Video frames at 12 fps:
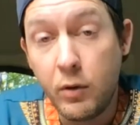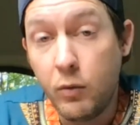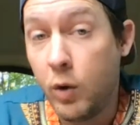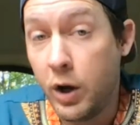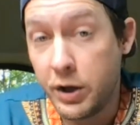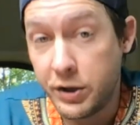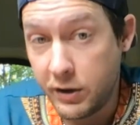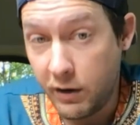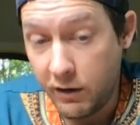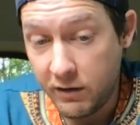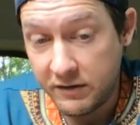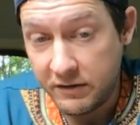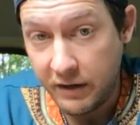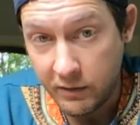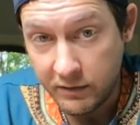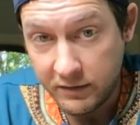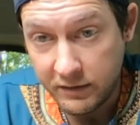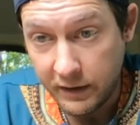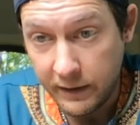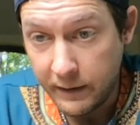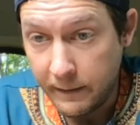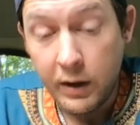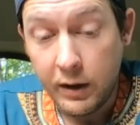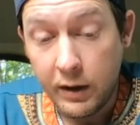washed cars
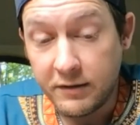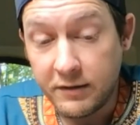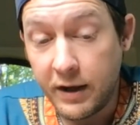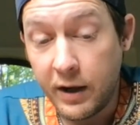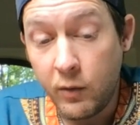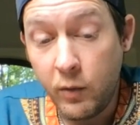outside. Guys, I